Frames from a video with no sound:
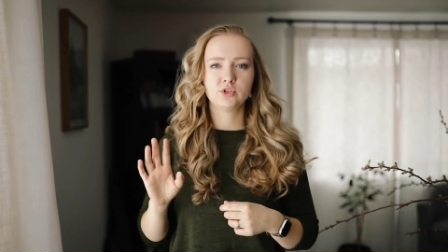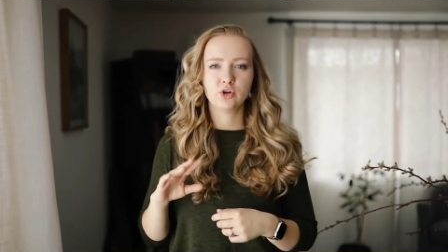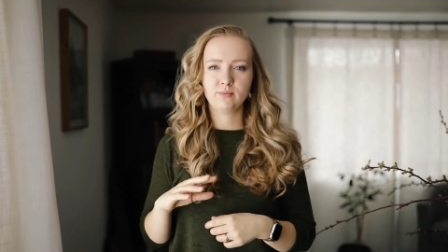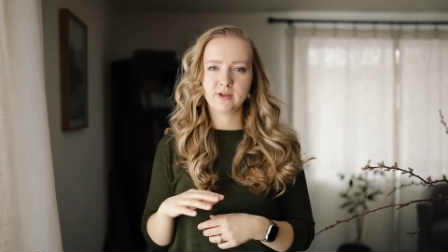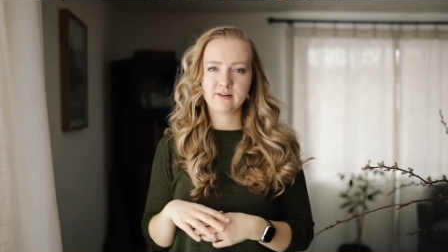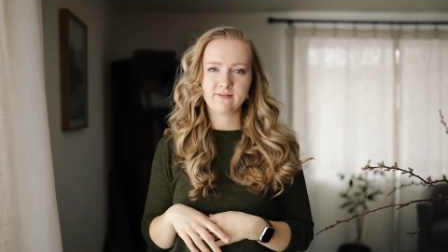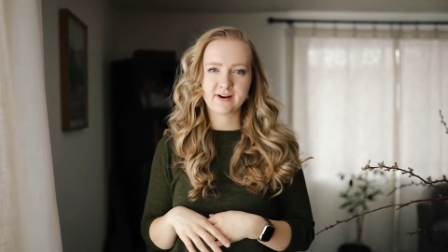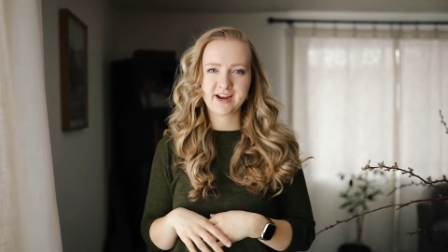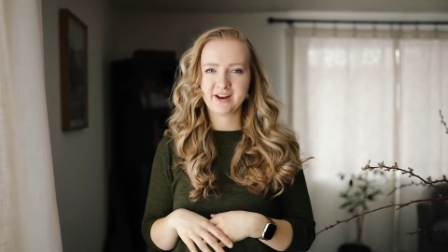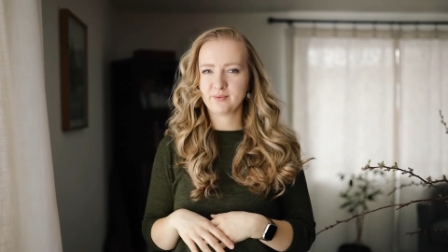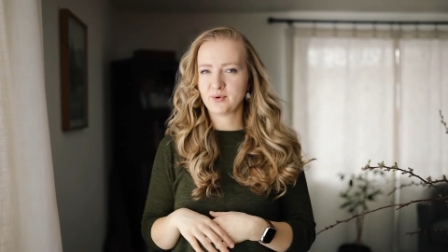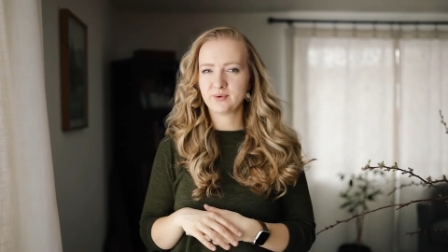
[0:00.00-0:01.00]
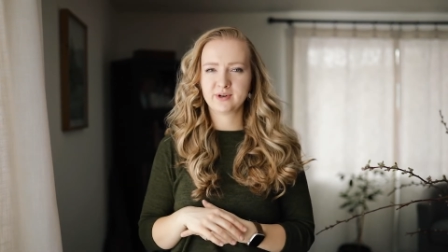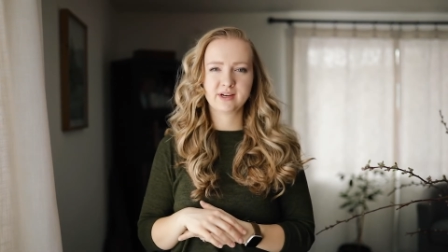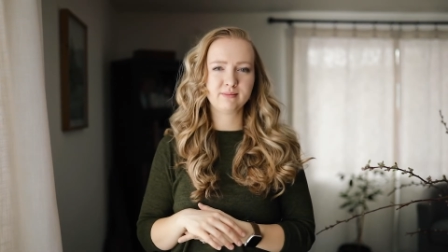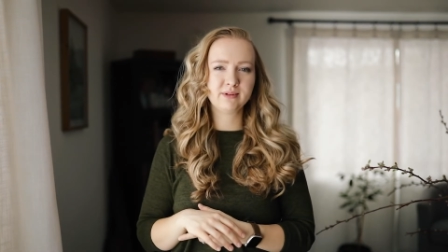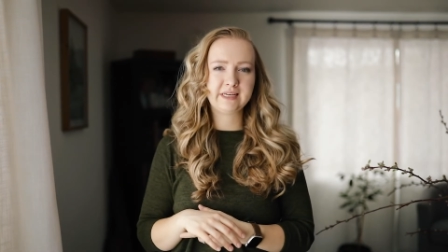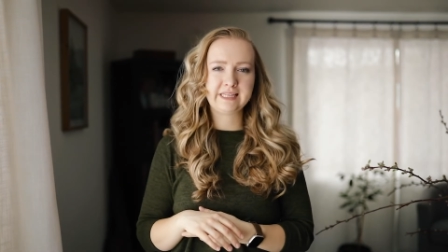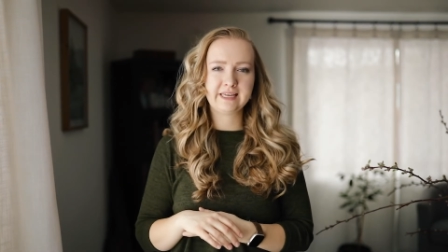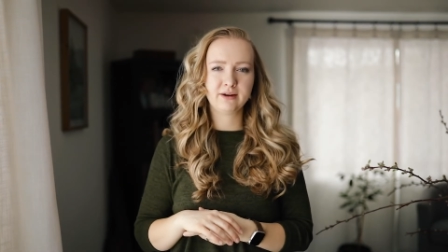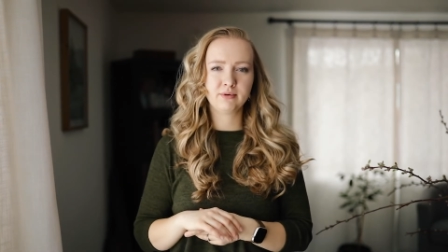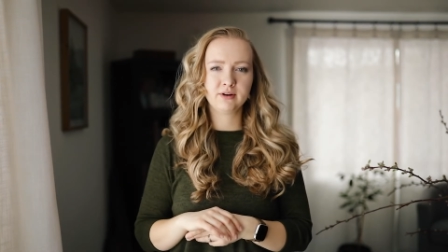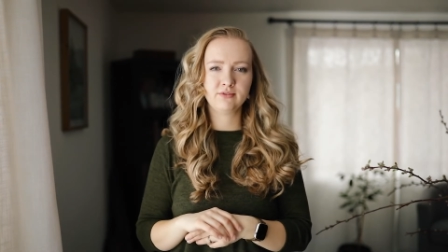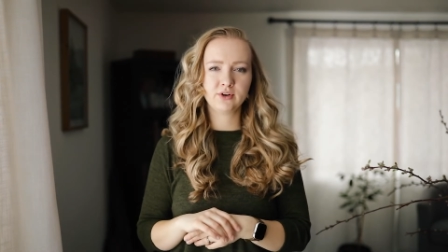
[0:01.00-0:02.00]
Don't be afraid, it won't completely get
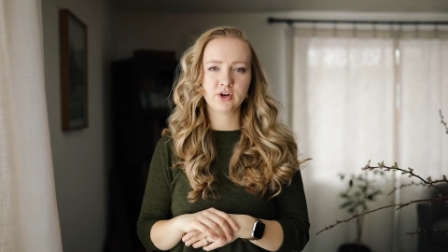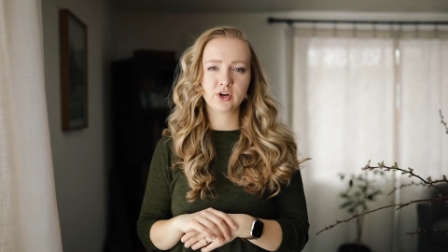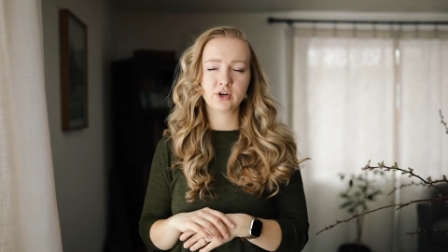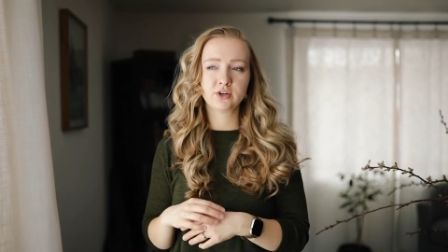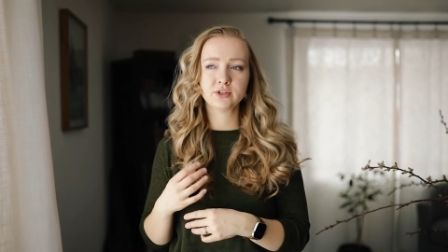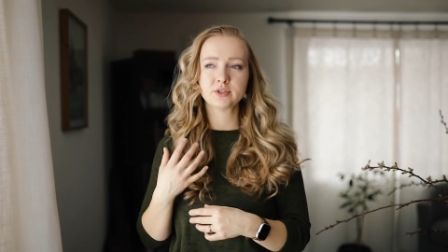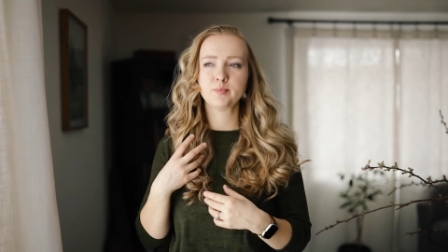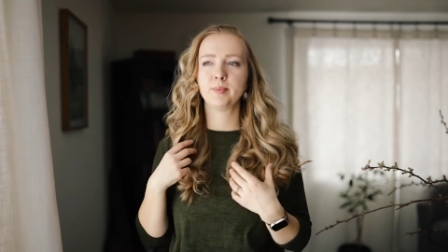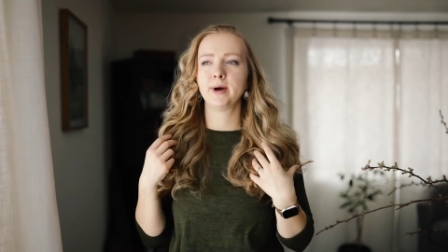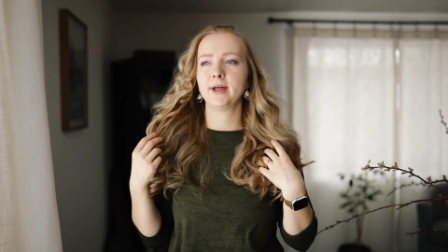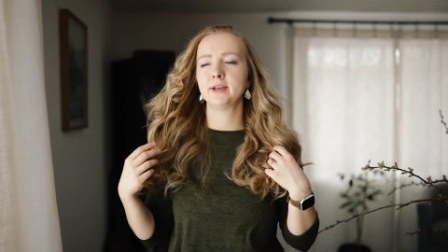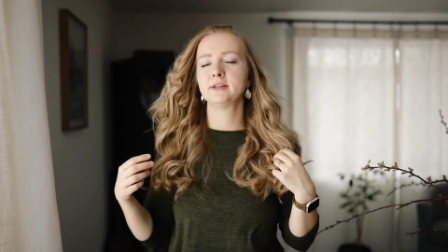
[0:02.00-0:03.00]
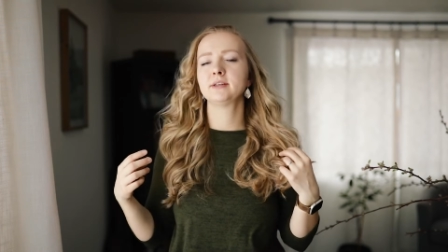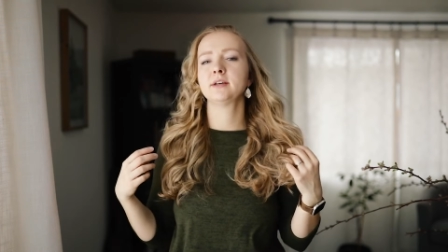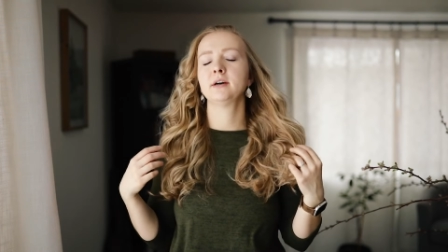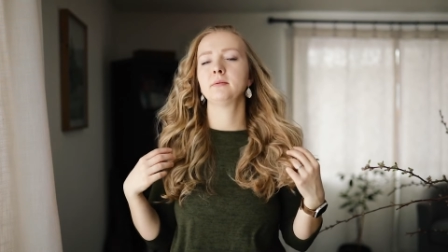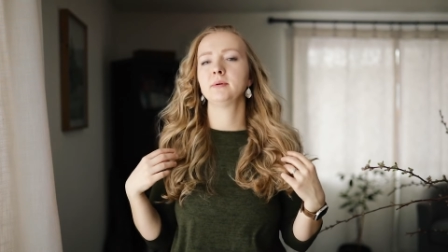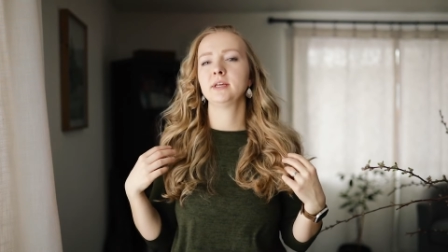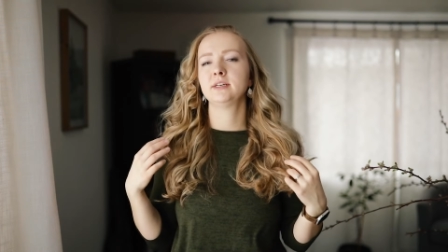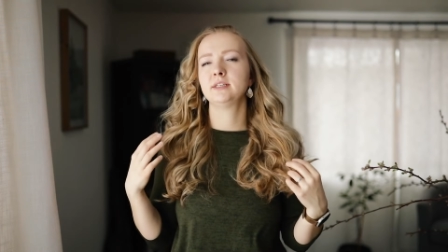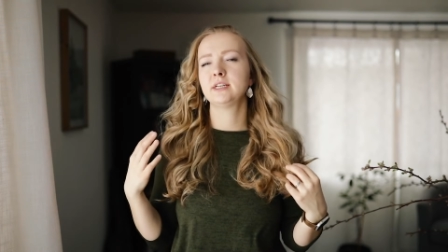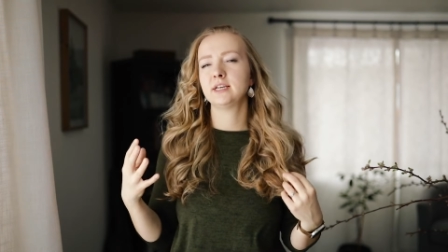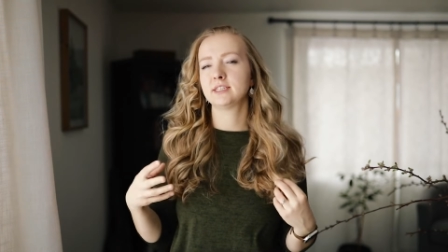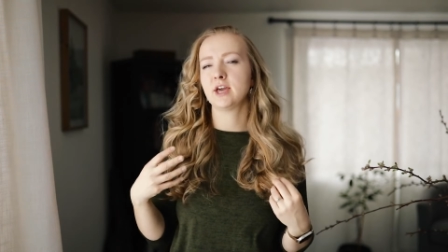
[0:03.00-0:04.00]
rid of your curls, but it
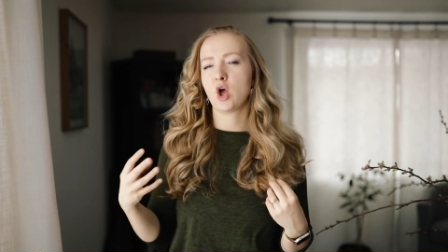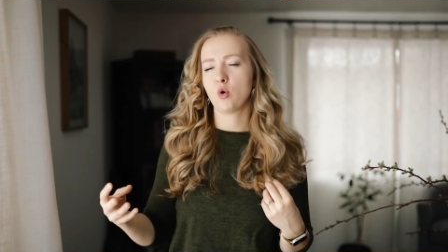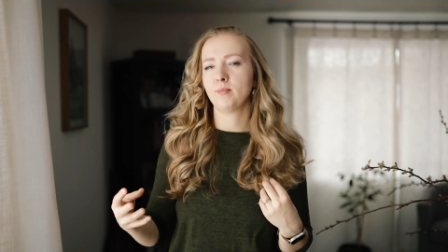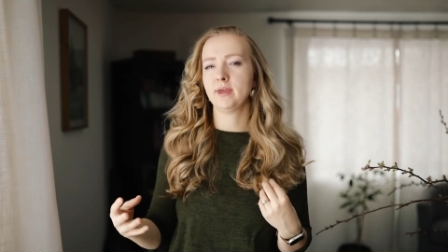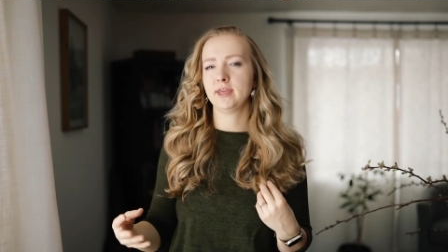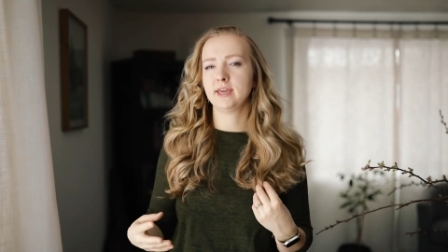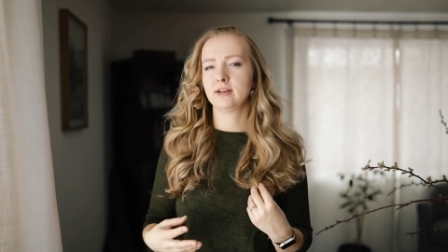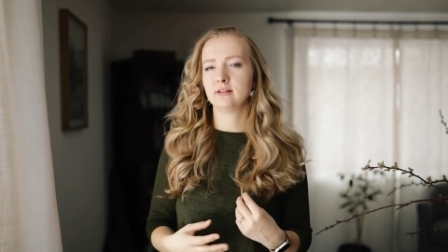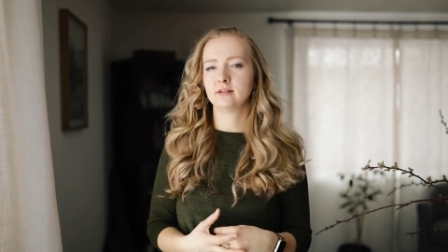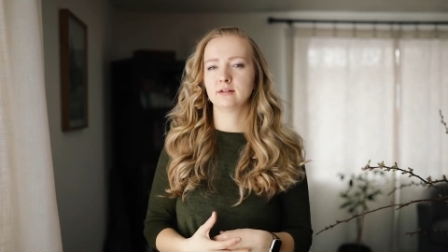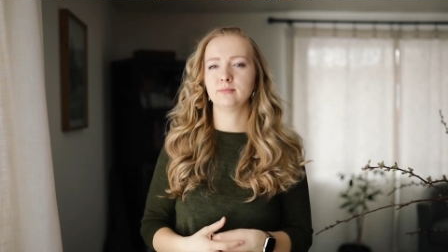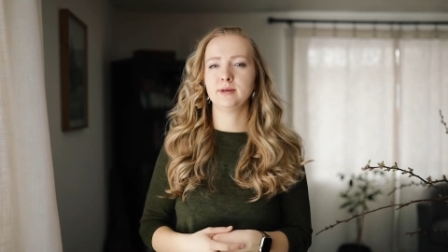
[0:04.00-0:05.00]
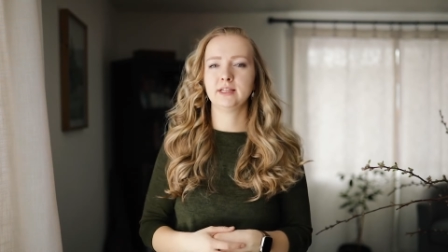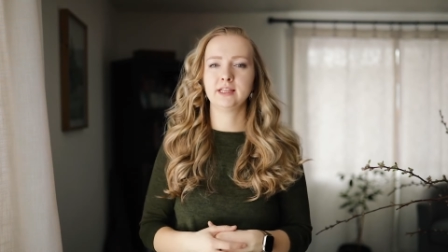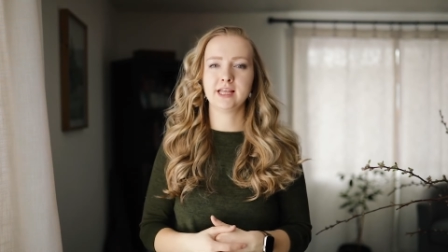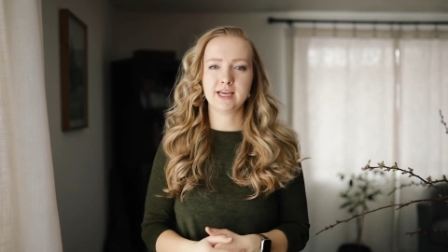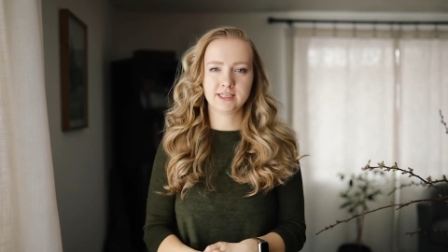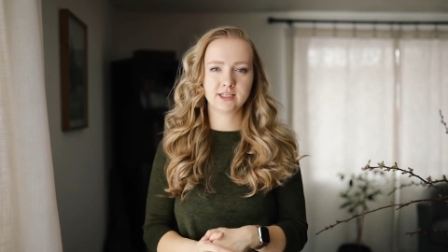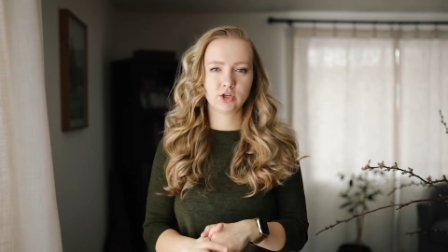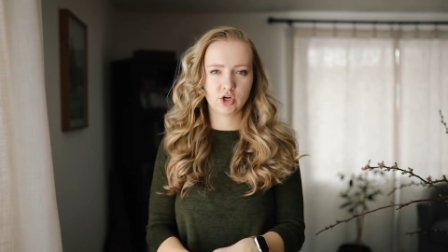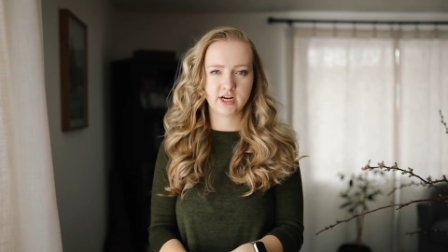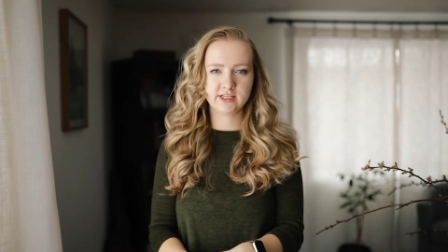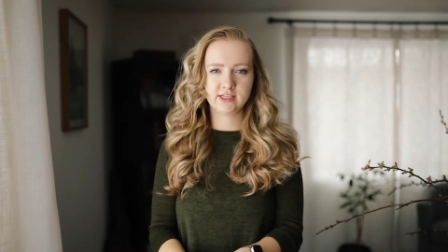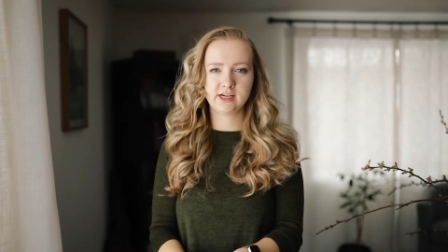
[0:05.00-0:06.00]
does help it get a little bit less
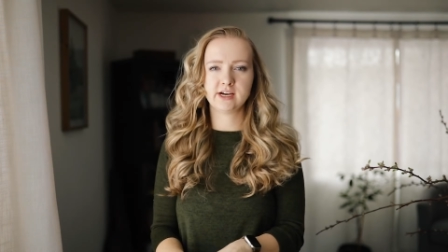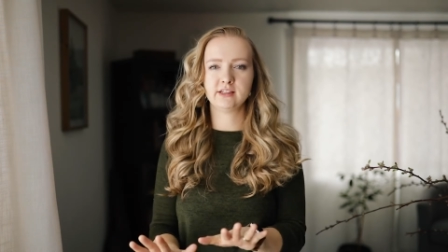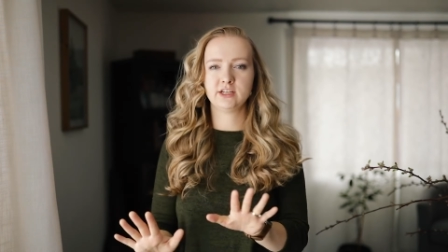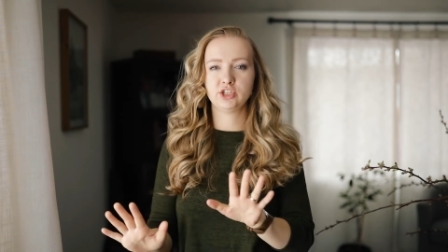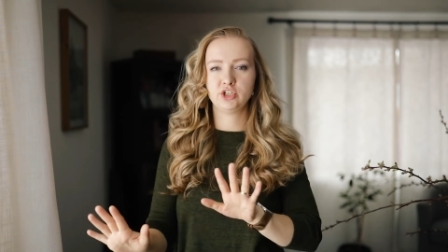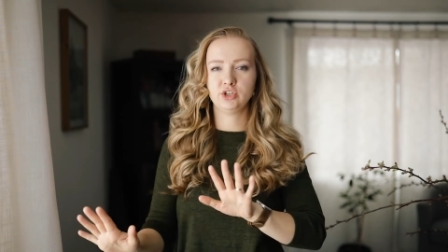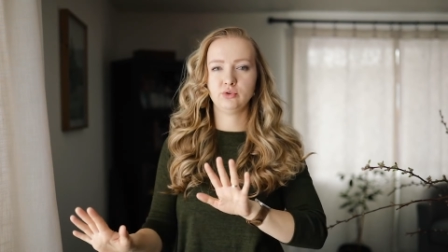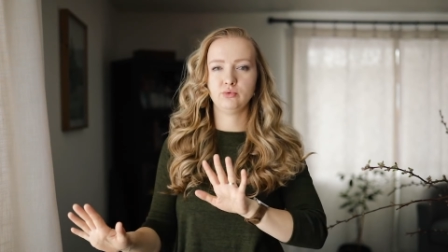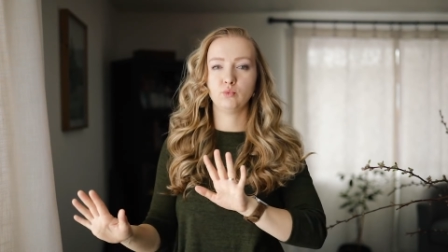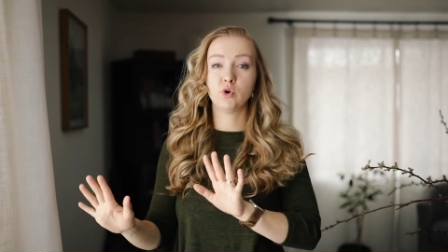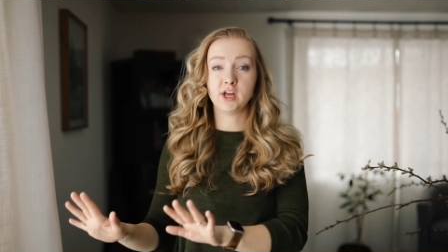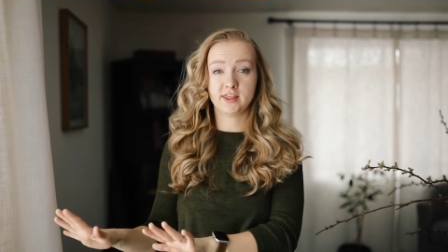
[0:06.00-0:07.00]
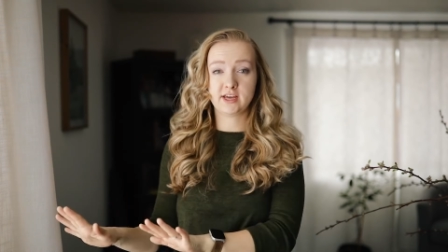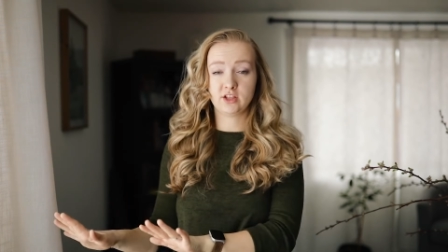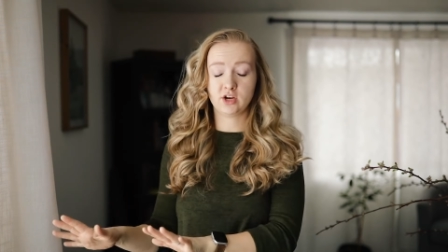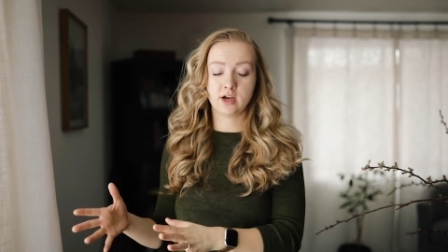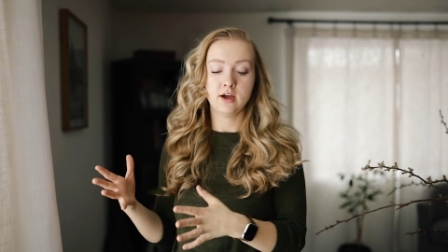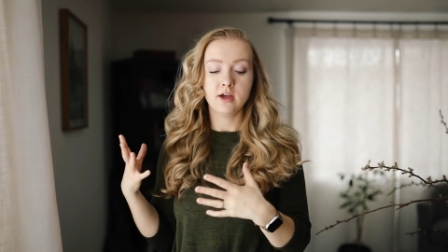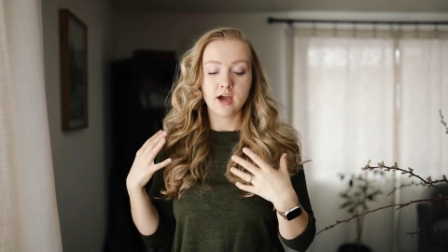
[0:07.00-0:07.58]
crazy unless you want that look.